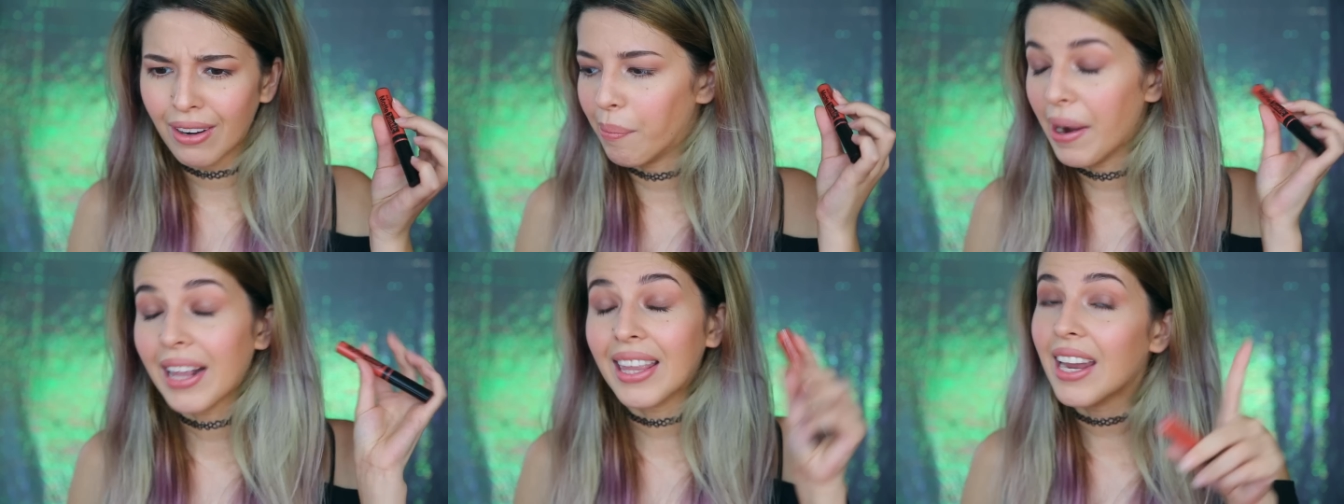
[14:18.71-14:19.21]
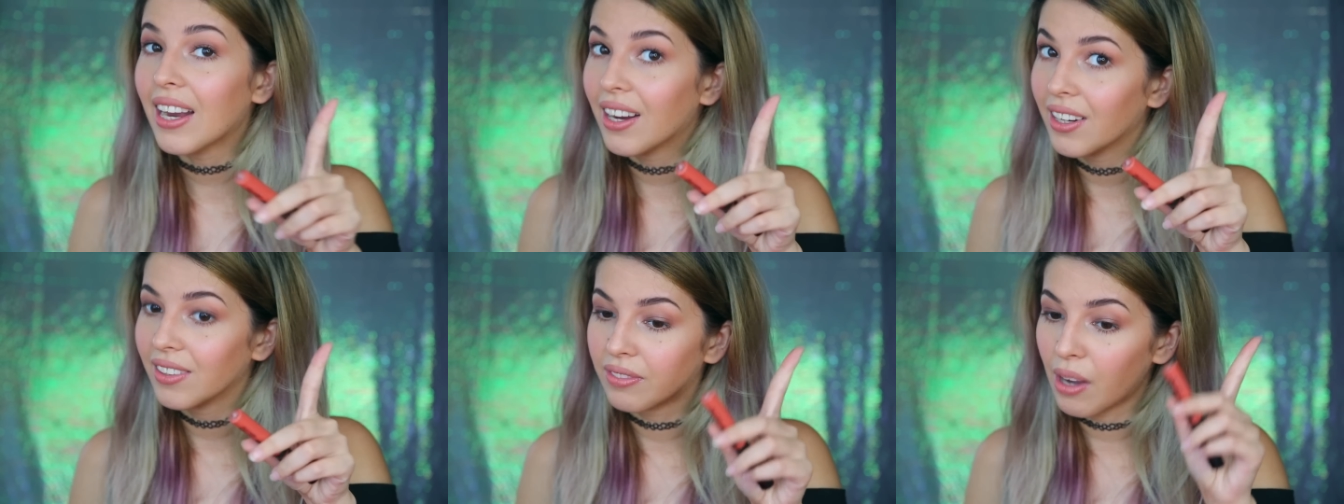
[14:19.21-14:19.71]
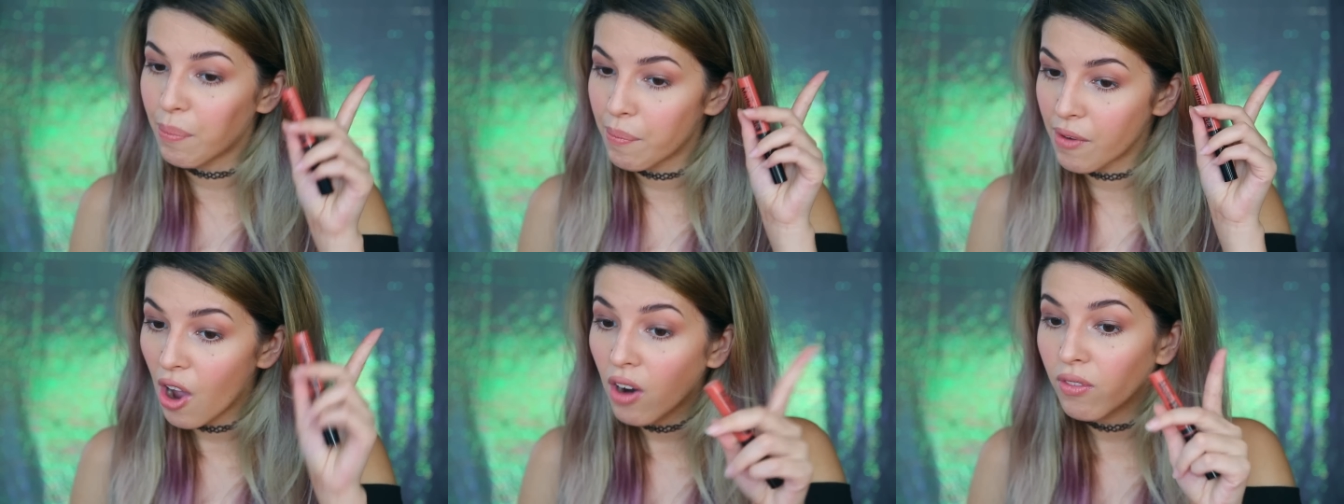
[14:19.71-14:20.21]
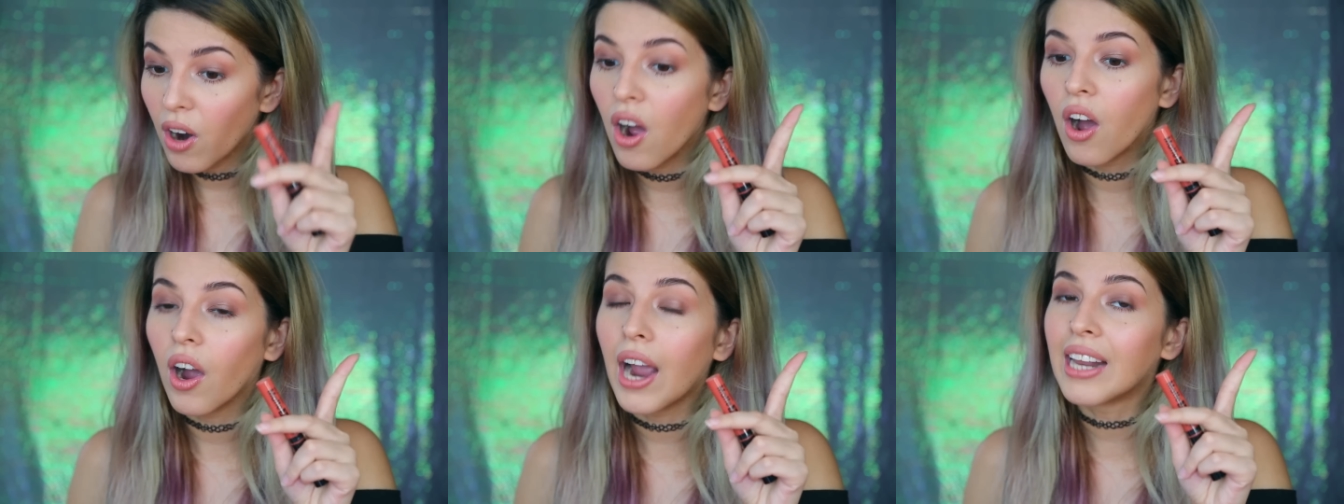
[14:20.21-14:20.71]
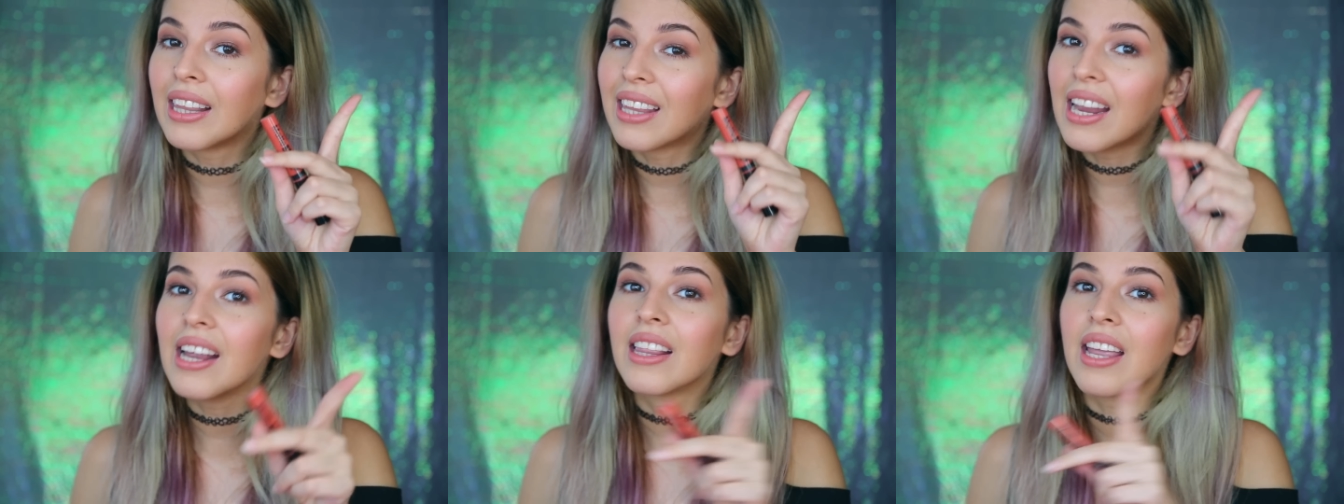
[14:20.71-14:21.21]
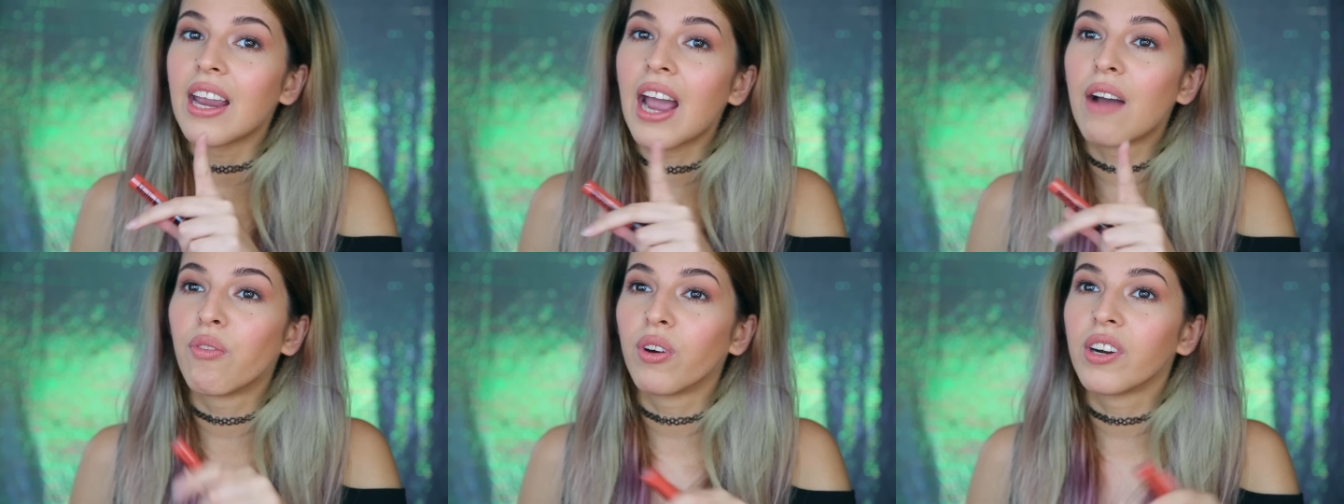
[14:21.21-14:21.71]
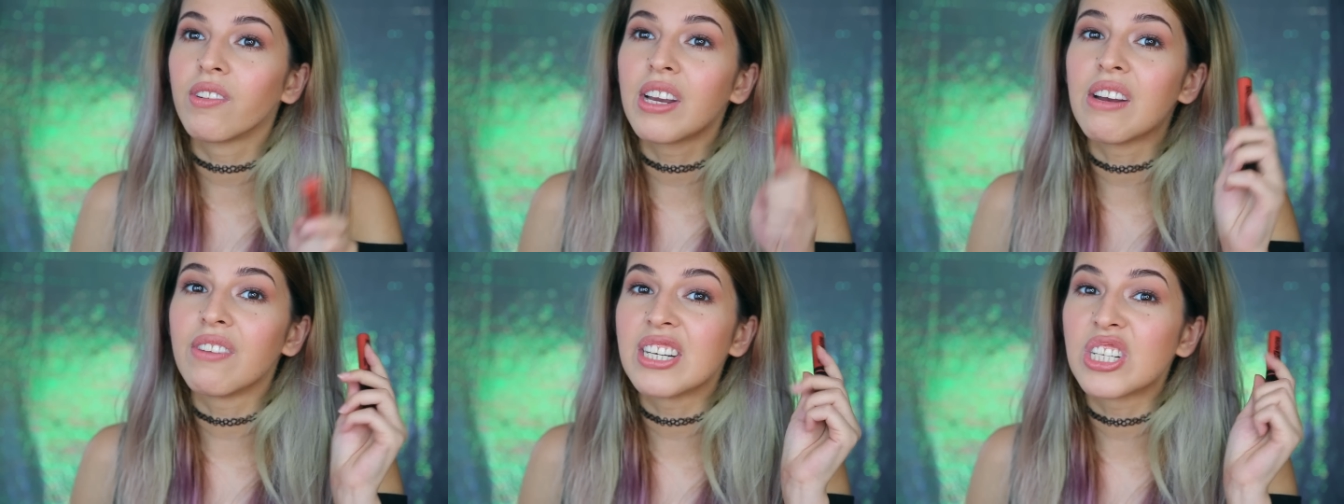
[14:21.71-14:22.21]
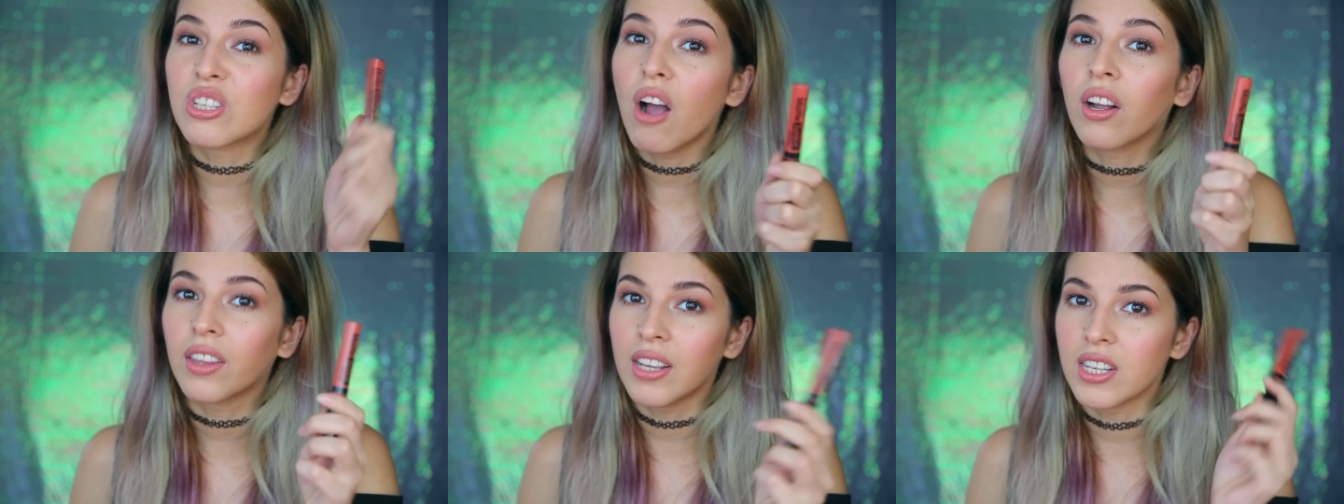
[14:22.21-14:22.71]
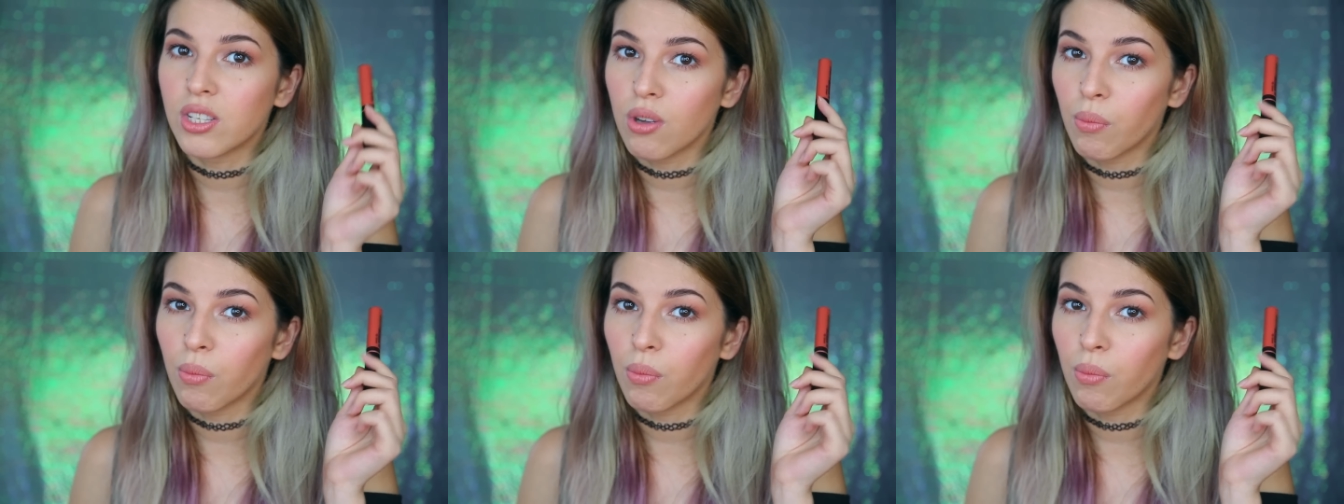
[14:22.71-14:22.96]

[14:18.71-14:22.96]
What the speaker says: But I think, if I'm not wrong, I think they have already restocked this.